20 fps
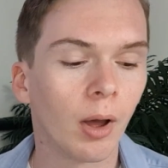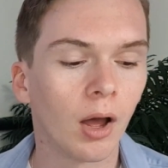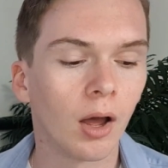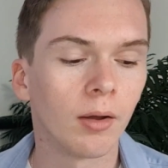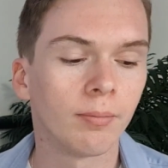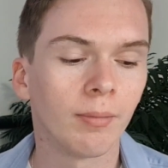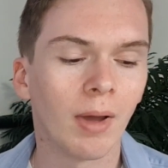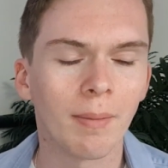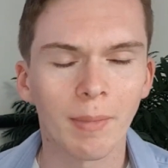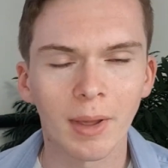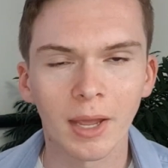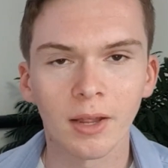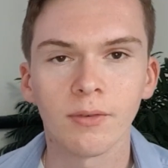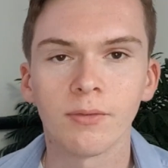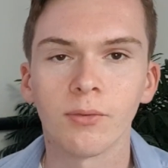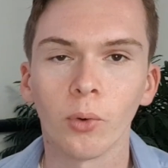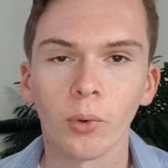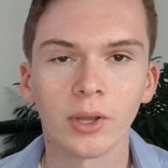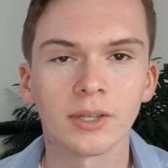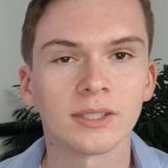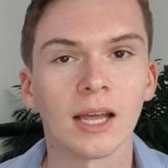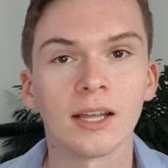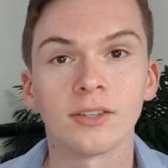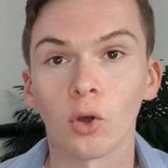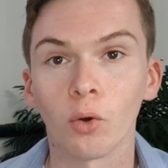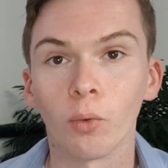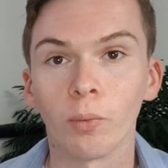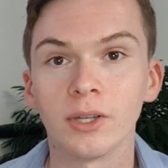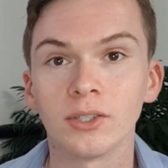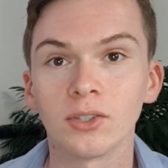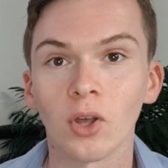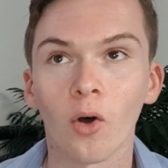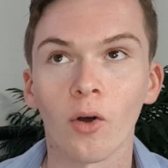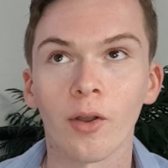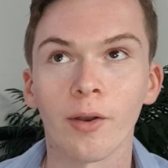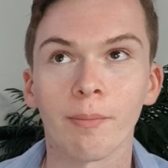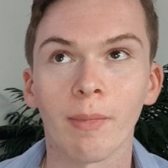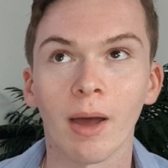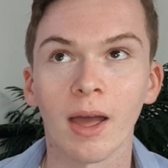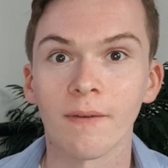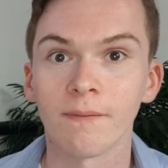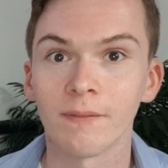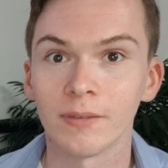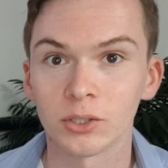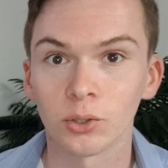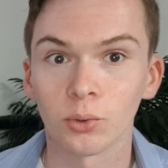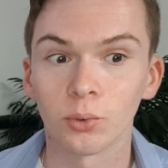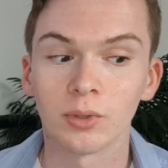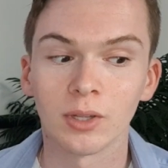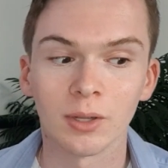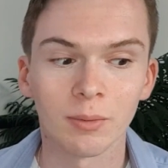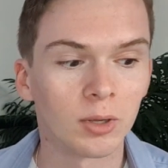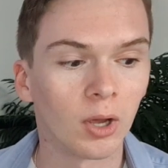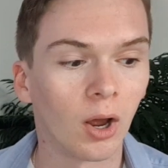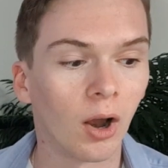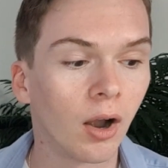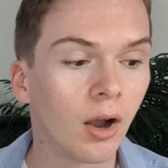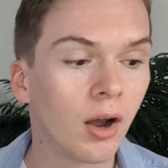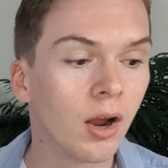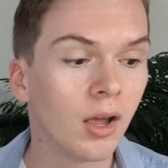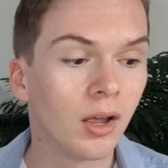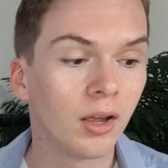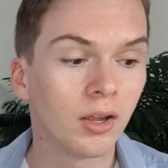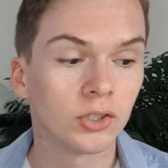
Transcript: but my main focus is always on my physical TBR.